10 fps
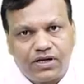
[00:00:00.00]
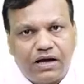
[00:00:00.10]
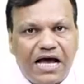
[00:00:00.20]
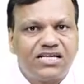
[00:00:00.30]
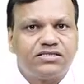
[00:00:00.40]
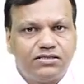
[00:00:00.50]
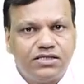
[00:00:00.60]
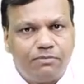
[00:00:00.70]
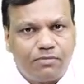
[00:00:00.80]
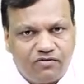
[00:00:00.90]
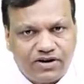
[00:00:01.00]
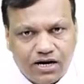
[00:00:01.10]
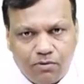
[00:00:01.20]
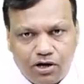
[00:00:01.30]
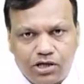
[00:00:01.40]
as the number of drug
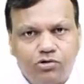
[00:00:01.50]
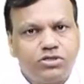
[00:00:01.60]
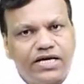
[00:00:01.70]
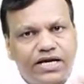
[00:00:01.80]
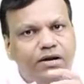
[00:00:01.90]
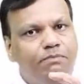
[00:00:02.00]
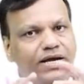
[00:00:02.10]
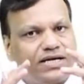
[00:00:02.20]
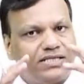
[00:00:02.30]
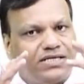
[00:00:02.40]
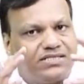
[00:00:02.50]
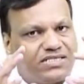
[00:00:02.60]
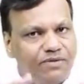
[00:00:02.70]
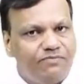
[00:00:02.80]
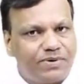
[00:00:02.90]
molecules, they can break the
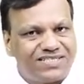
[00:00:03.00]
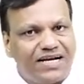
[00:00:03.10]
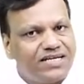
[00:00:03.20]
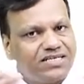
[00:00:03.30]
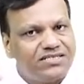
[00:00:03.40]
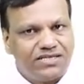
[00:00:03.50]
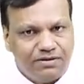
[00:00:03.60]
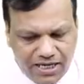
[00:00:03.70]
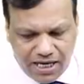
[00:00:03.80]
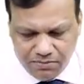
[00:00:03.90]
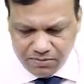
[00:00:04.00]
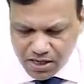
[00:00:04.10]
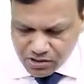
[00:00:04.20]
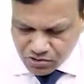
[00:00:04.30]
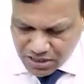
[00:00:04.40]
same percentage in same time.
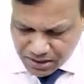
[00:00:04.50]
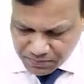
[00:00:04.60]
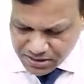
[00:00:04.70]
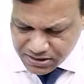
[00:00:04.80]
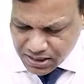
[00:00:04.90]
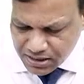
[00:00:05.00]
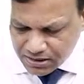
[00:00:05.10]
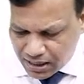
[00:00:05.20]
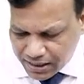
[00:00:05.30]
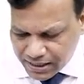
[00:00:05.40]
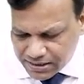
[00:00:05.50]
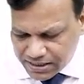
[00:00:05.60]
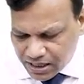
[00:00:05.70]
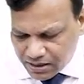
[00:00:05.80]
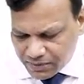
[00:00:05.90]
So, that means again they
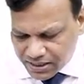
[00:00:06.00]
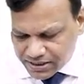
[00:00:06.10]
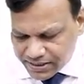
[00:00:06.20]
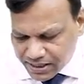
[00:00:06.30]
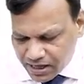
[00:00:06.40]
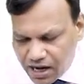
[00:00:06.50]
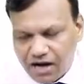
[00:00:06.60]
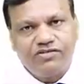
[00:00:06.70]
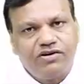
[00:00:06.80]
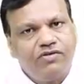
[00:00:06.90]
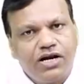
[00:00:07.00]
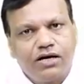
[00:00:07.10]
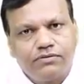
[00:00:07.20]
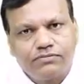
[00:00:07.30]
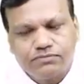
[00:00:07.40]
can make the drug half in 1 hour.
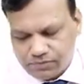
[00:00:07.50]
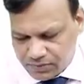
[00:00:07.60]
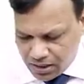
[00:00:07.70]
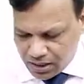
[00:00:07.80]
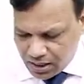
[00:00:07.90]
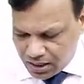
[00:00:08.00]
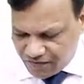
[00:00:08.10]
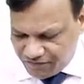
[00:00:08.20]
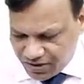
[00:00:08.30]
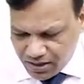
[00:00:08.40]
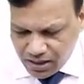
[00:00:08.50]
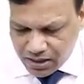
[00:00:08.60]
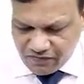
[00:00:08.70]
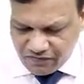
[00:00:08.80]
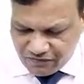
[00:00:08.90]
If we
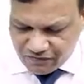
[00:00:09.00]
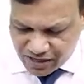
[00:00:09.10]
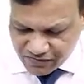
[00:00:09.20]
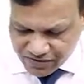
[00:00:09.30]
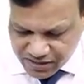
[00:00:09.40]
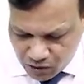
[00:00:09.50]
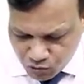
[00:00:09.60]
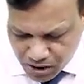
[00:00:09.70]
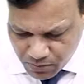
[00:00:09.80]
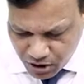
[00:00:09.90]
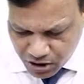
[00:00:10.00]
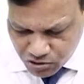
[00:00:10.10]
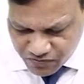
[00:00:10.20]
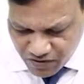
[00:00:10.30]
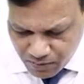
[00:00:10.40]
give 5,000
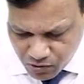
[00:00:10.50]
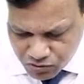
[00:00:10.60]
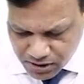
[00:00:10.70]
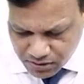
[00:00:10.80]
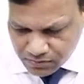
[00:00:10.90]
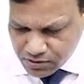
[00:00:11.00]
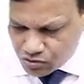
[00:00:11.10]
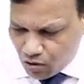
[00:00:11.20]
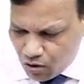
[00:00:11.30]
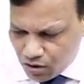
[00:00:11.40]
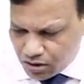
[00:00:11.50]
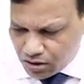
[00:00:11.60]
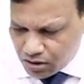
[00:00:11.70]
molecules from outside, so all